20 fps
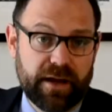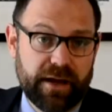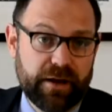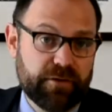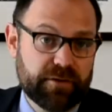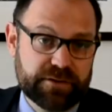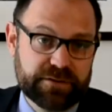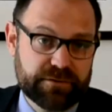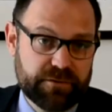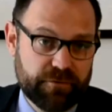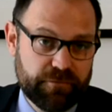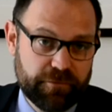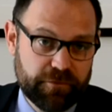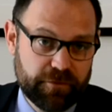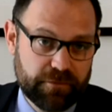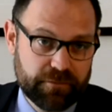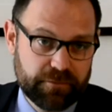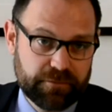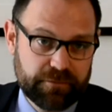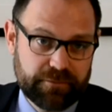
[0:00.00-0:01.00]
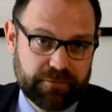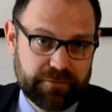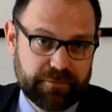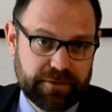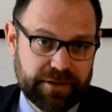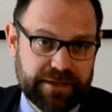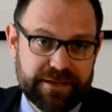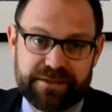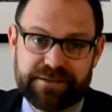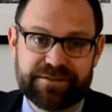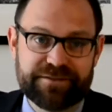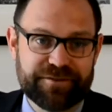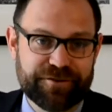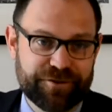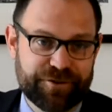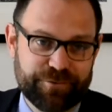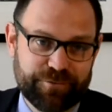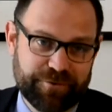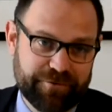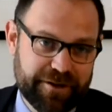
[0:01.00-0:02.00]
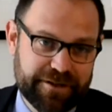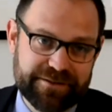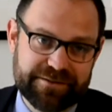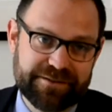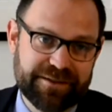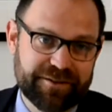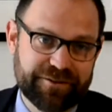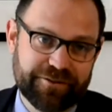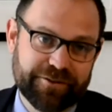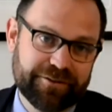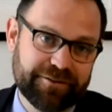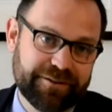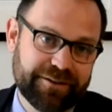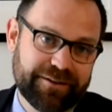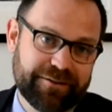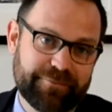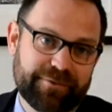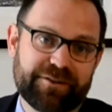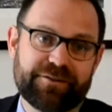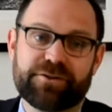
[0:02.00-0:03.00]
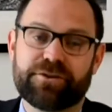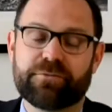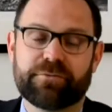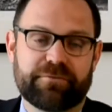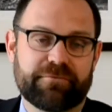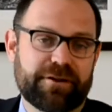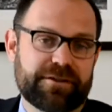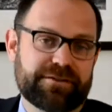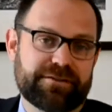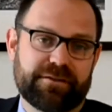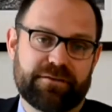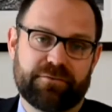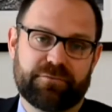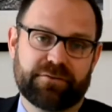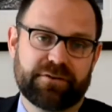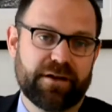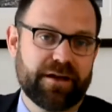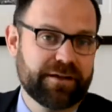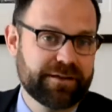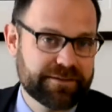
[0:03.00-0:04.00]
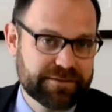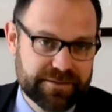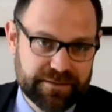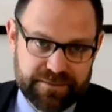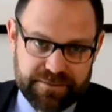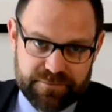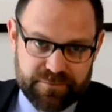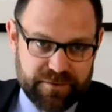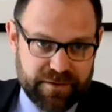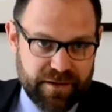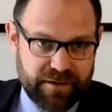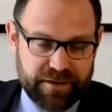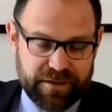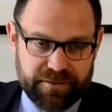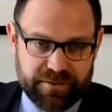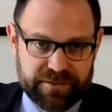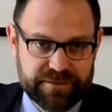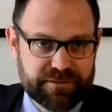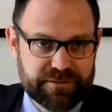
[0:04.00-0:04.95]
Eric Stover is the Human Rights Center. And the Human Rights Center would not exist without Eric